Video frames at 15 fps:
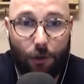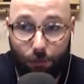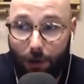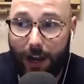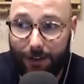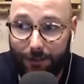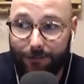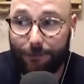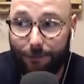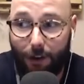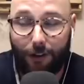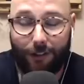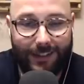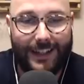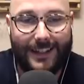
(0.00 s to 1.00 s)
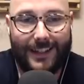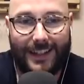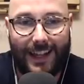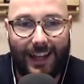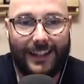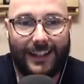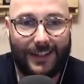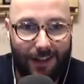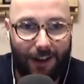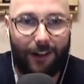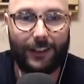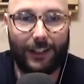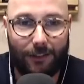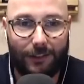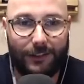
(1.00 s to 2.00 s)
right, fuck, this is it, and
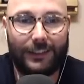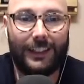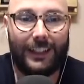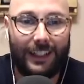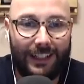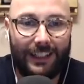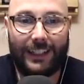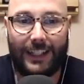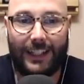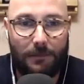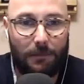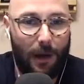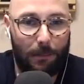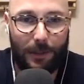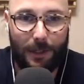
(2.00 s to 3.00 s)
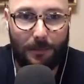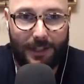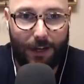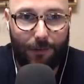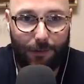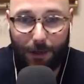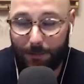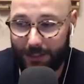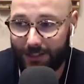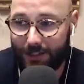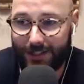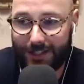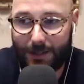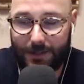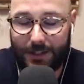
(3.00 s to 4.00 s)
start, you know, pumping himself up. He
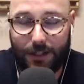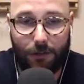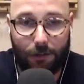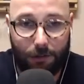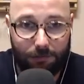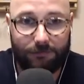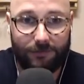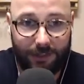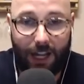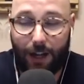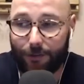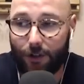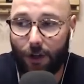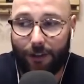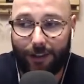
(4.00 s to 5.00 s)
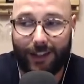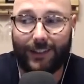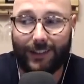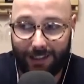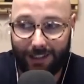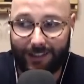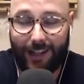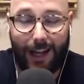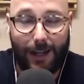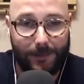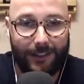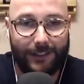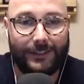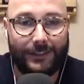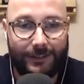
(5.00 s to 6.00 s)
just seems to go, no, I've got this, it's happening.